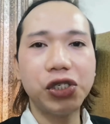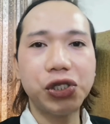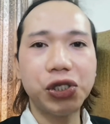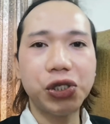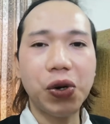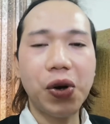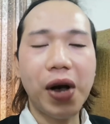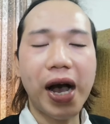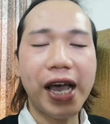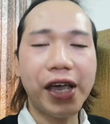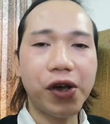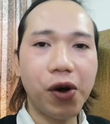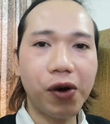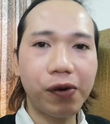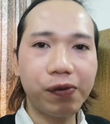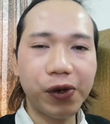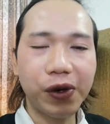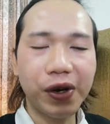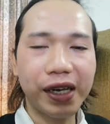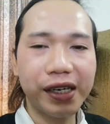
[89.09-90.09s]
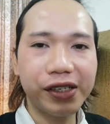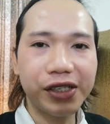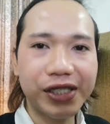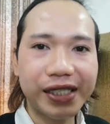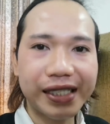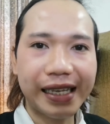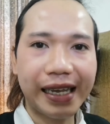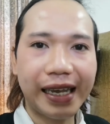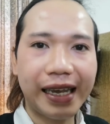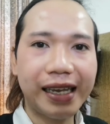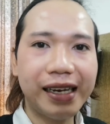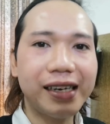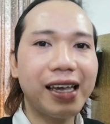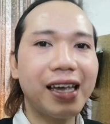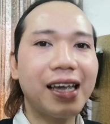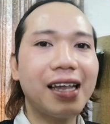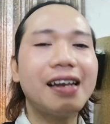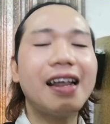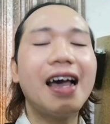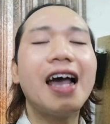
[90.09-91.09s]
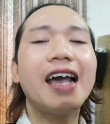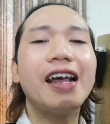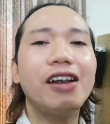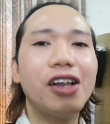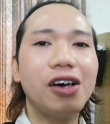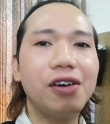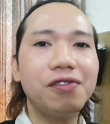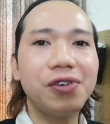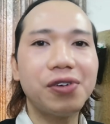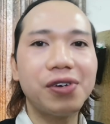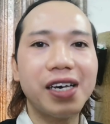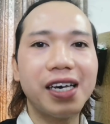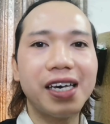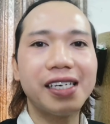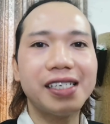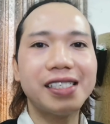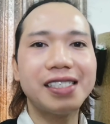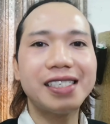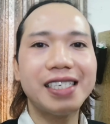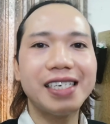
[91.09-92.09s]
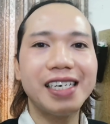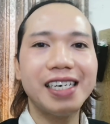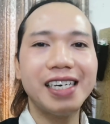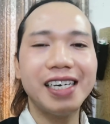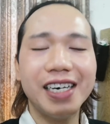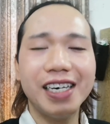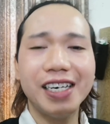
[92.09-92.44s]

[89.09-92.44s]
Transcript: So I hope you understand and I love you, guys.